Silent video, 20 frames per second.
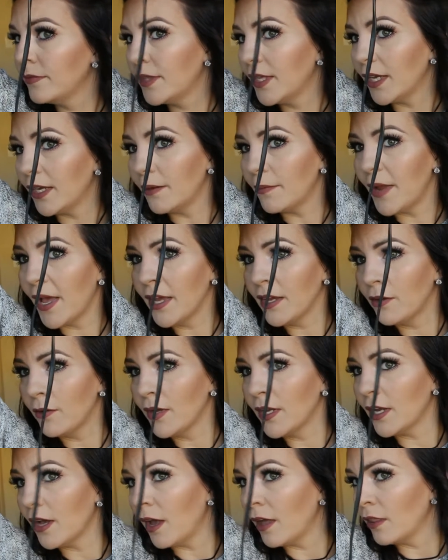And I'm not
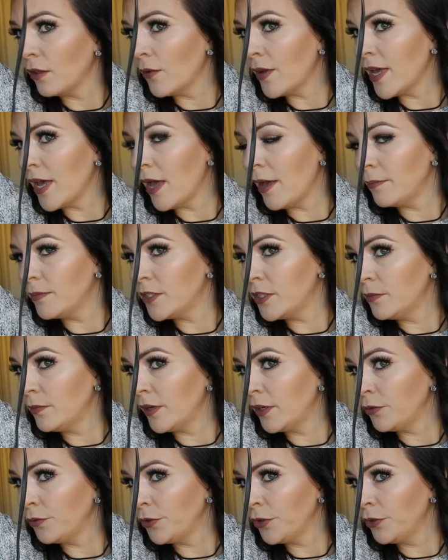going all the way up to
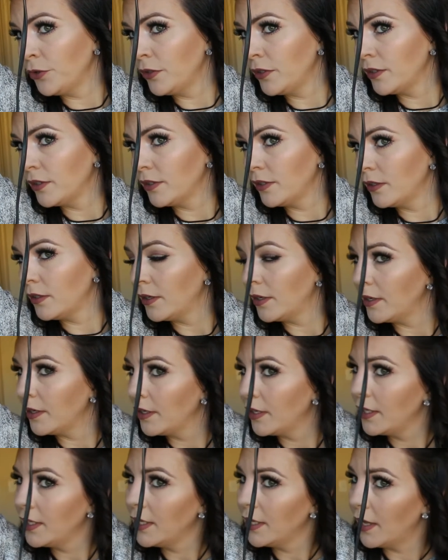my root.
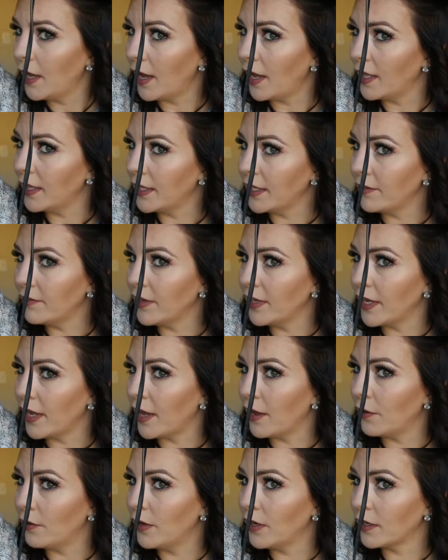I leave it
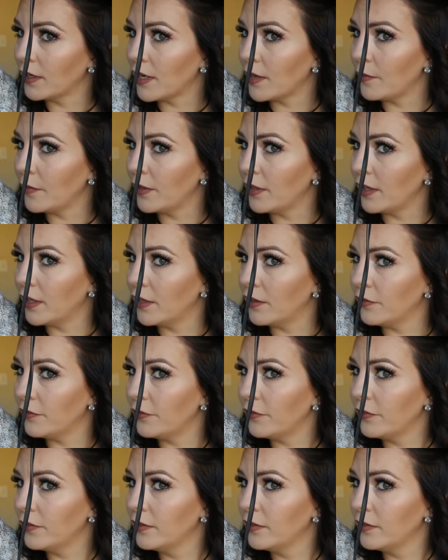out probably